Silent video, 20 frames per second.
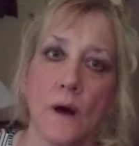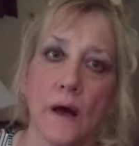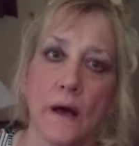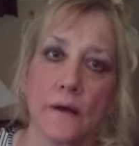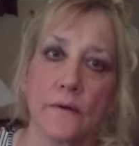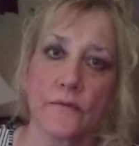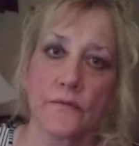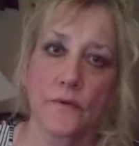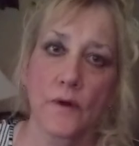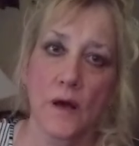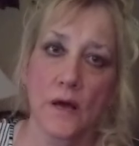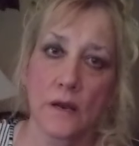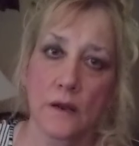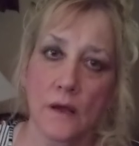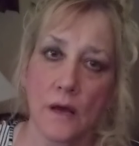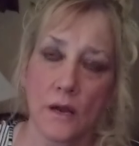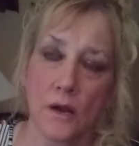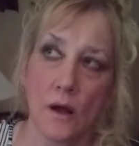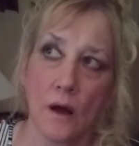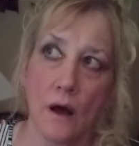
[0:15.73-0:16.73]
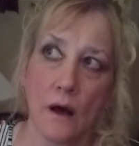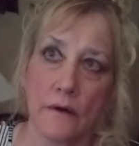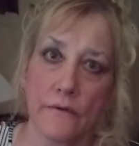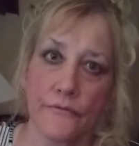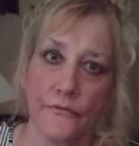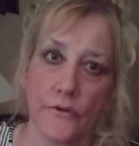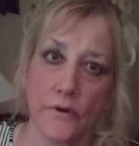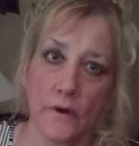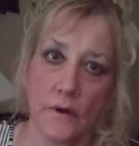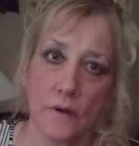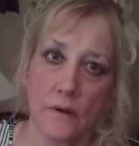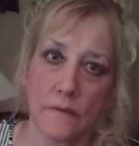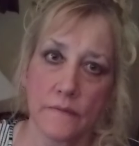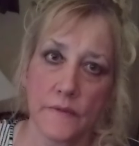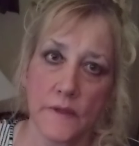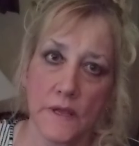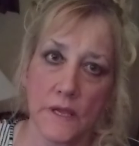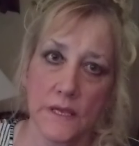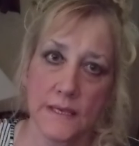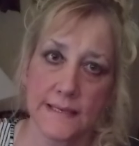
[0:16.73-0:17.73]
I've kind of gone off
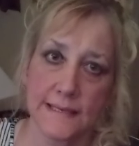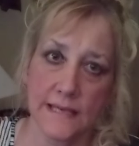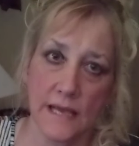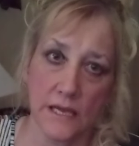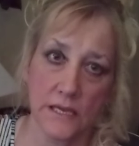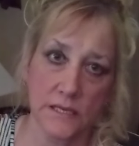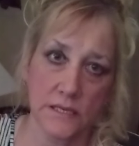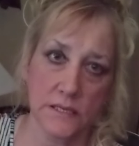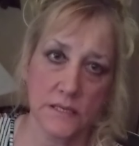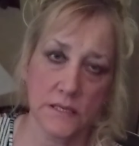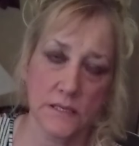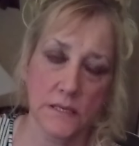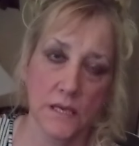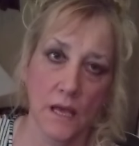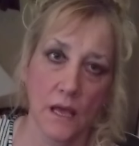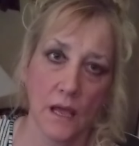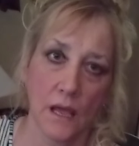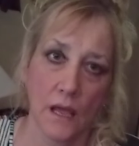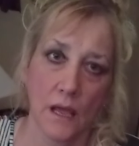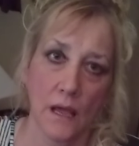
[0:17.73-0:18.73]
of the sites,